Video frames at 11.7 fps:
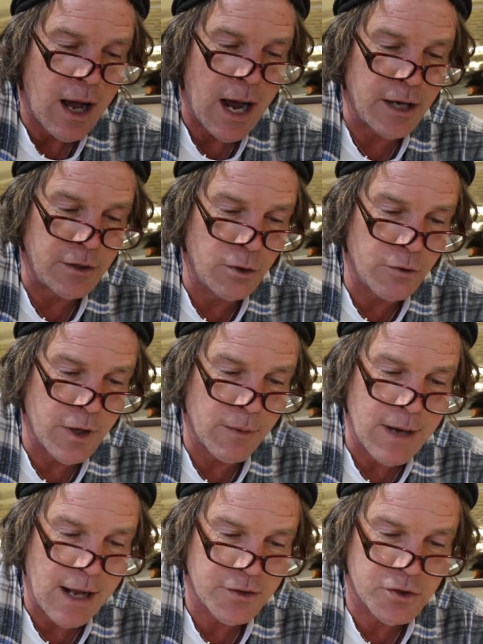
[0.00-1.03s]
I knew them
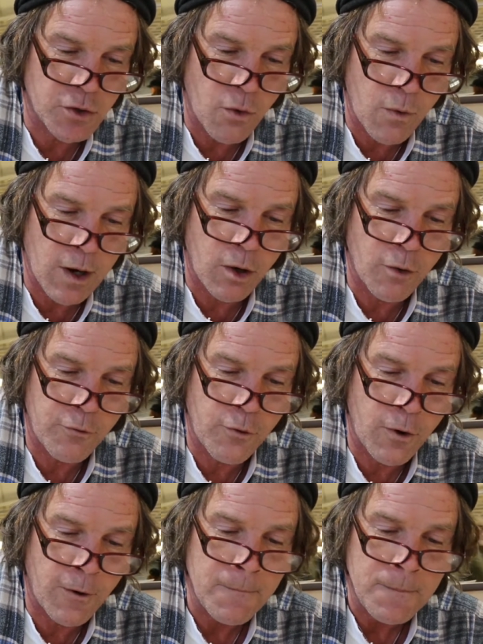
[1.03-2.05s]
not so well,
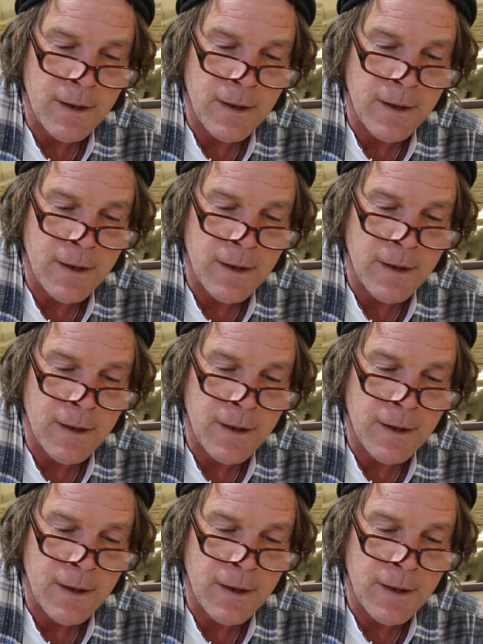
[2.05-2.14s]
for